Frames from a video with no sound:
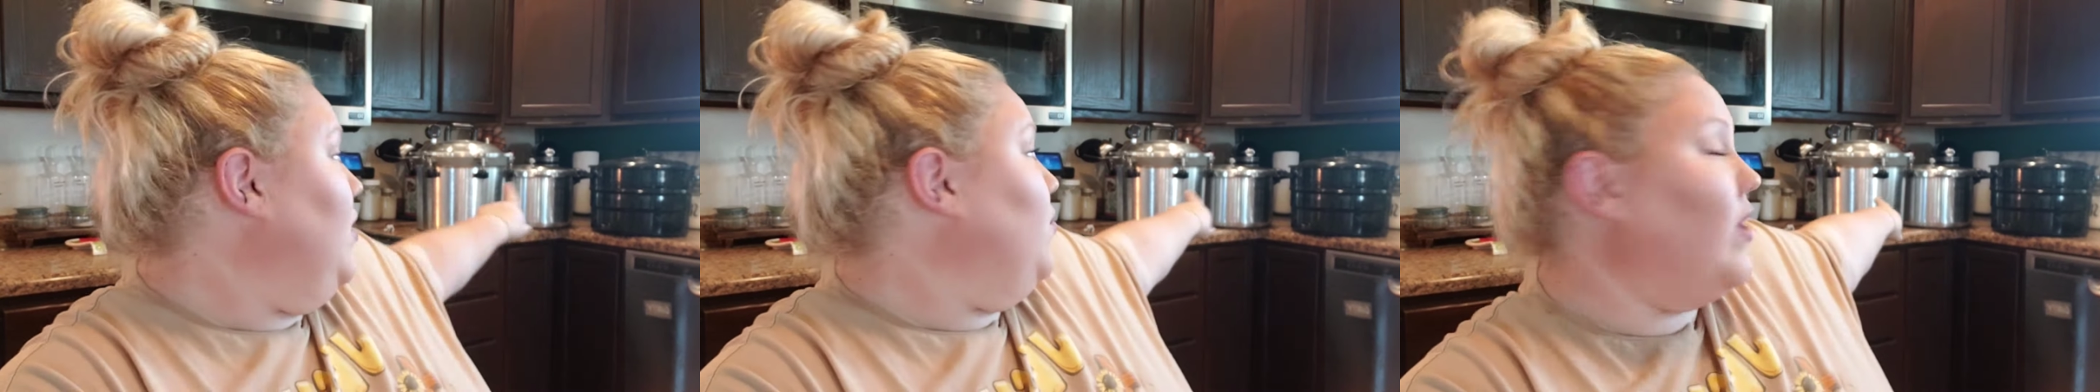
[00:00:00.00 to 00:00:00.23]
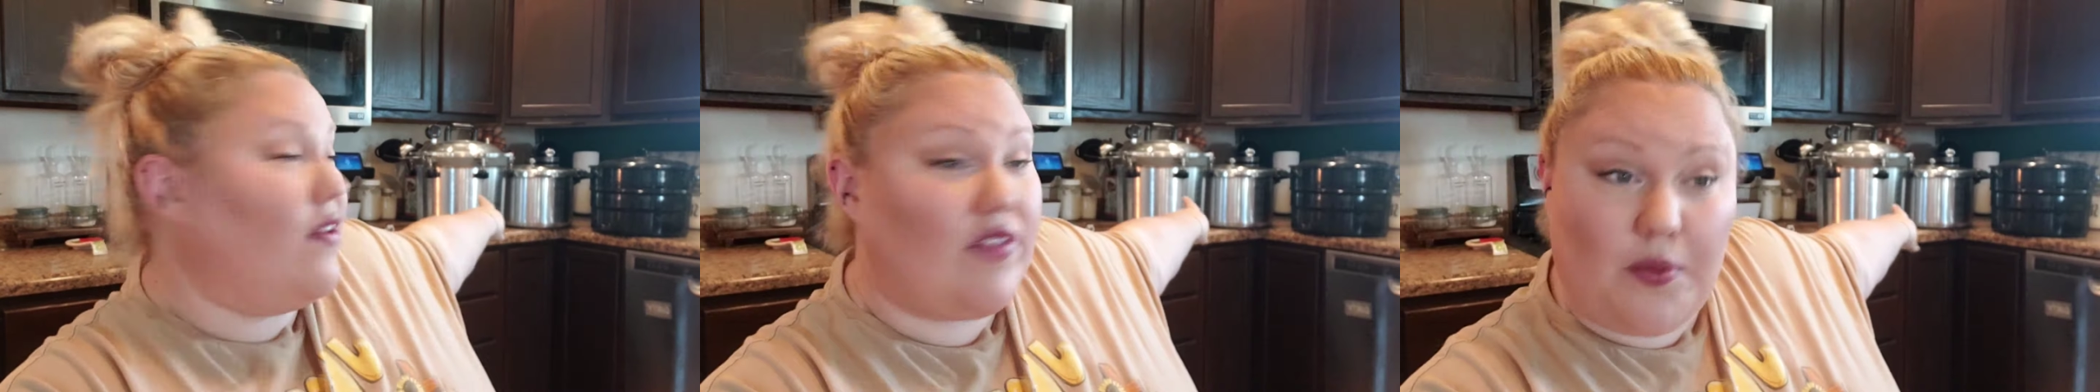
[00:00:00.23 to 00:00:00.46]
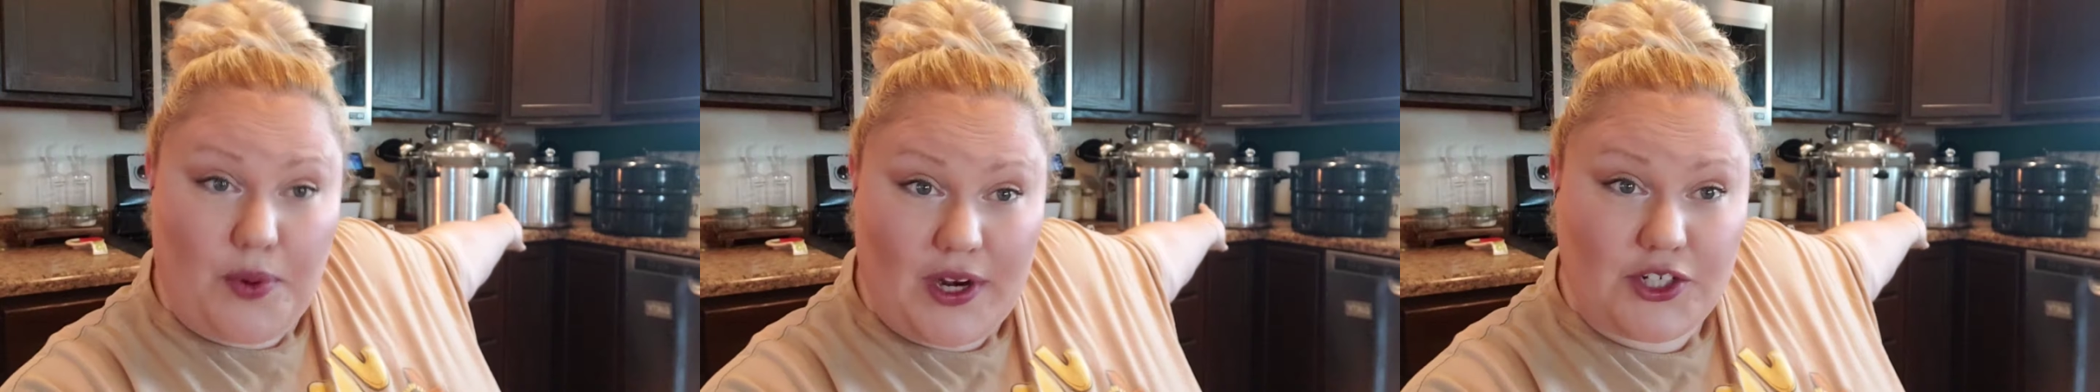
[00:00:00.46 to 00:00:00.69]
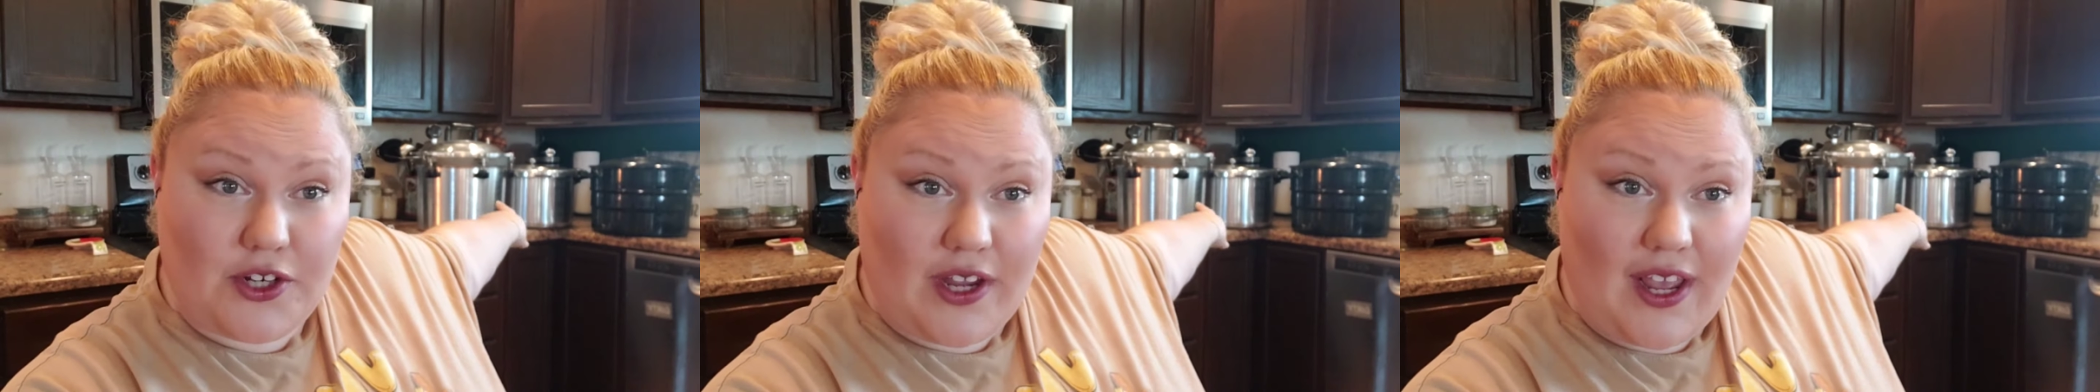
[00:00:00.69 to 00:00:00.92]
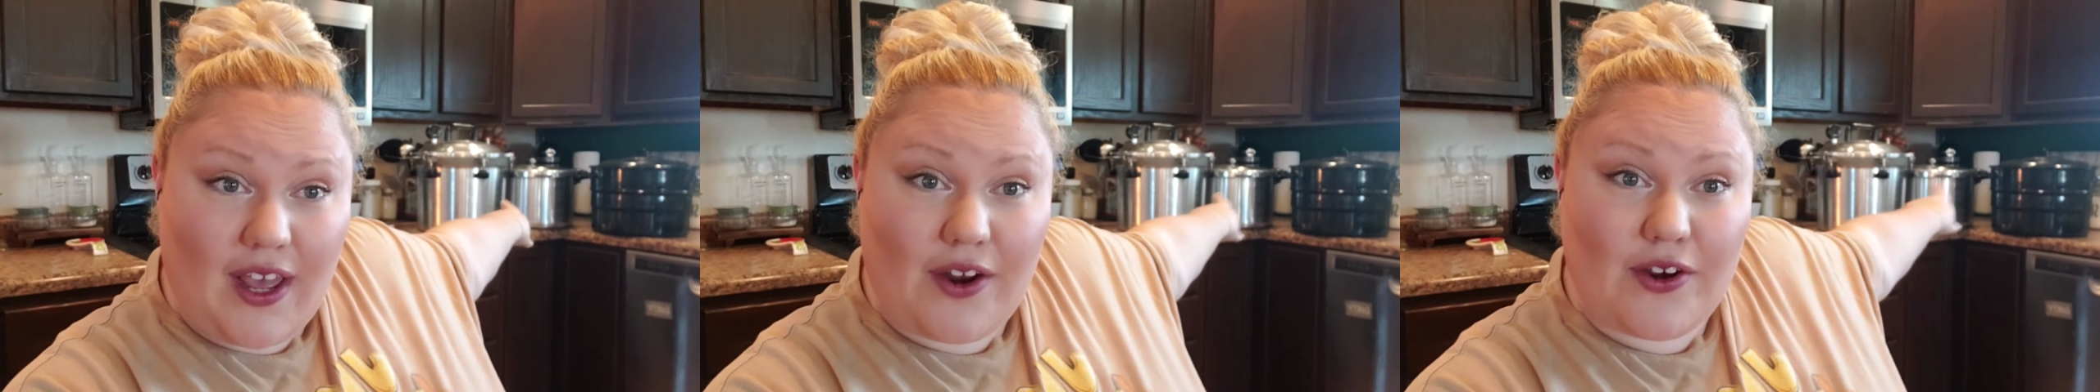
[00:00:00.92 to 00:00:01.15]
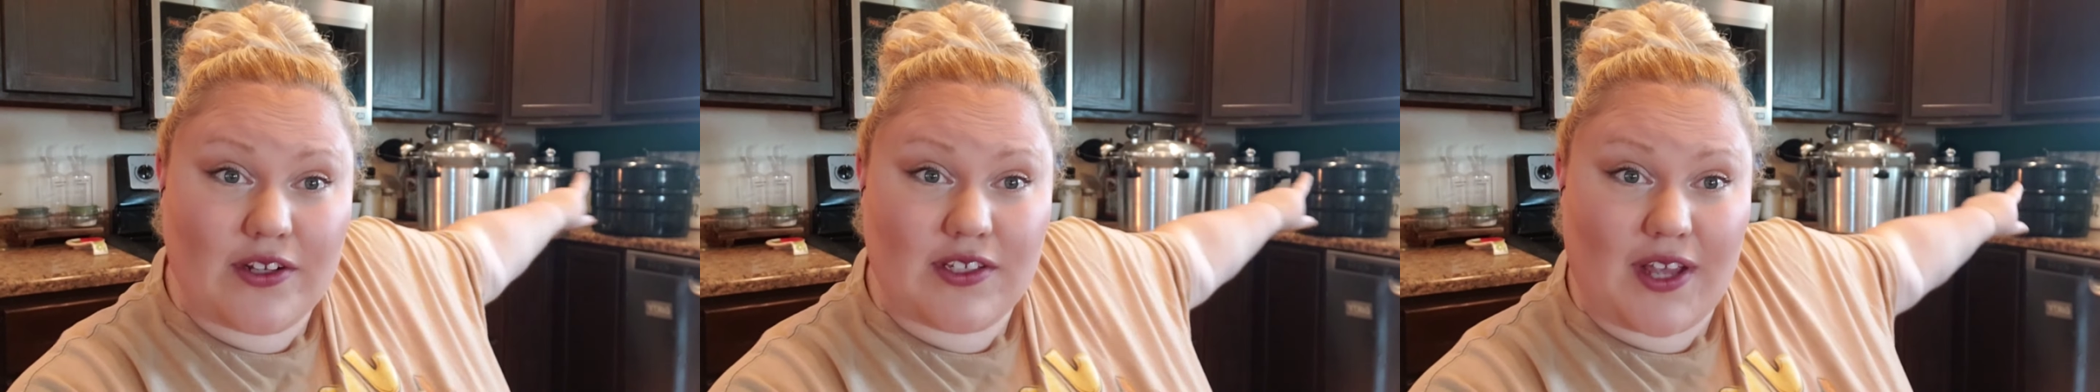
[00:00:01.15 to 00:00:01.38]
We have the pressure
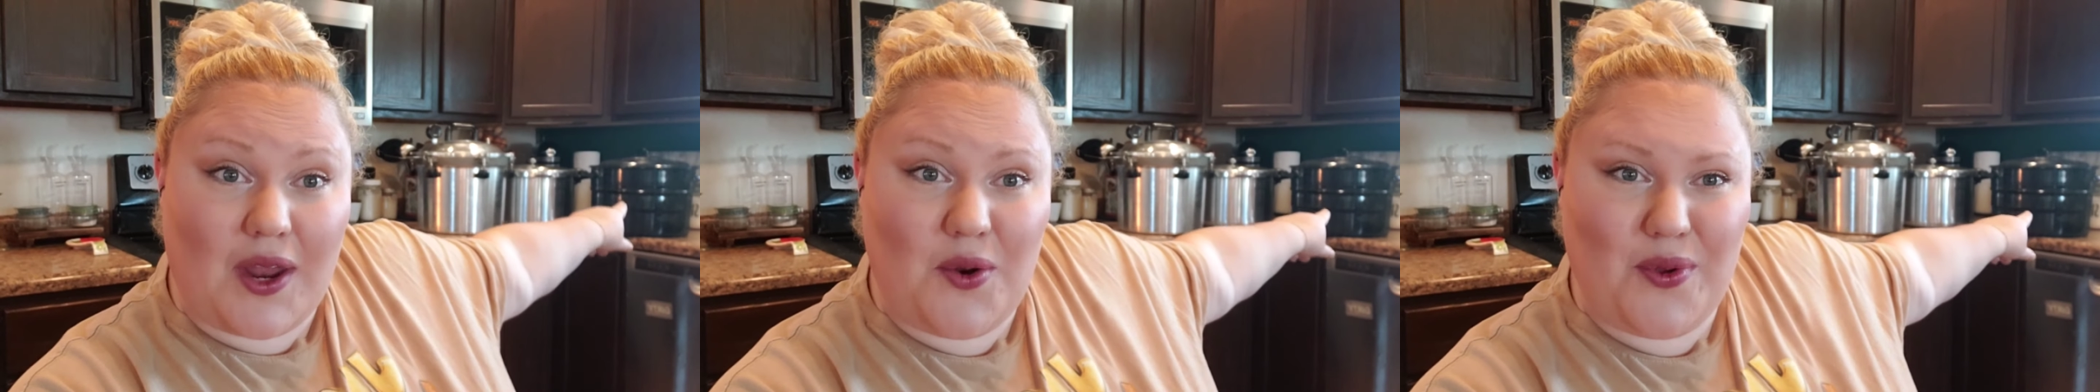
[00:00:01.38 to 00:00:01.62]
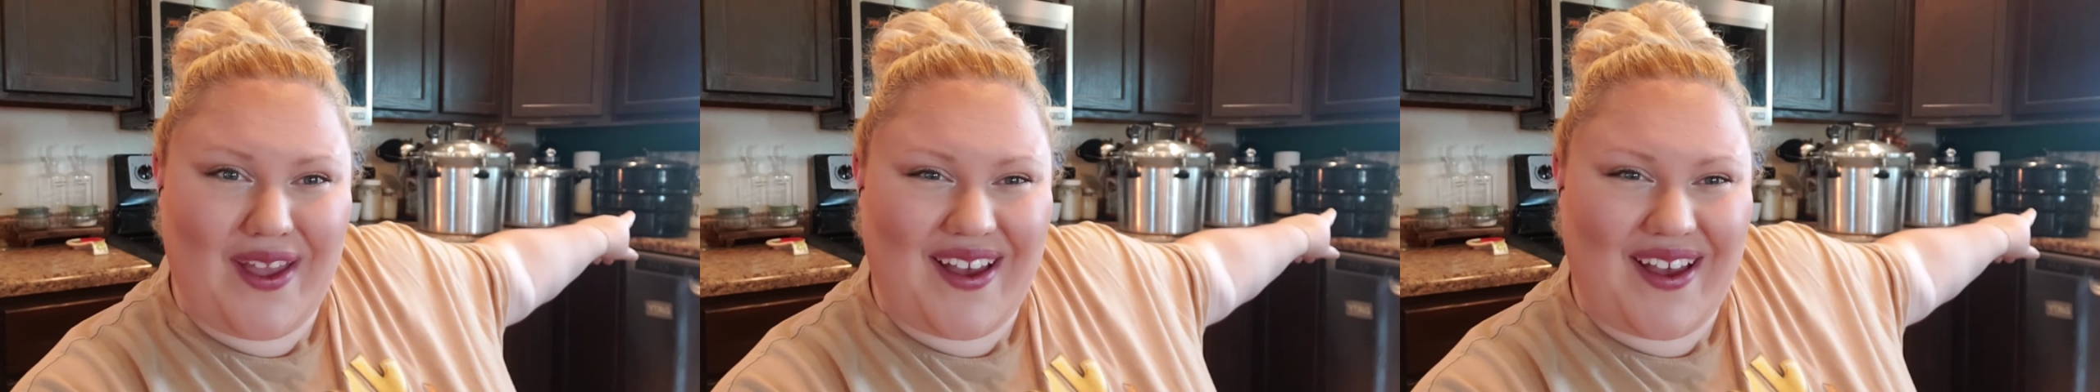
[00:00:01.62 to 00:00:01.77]
canners, and we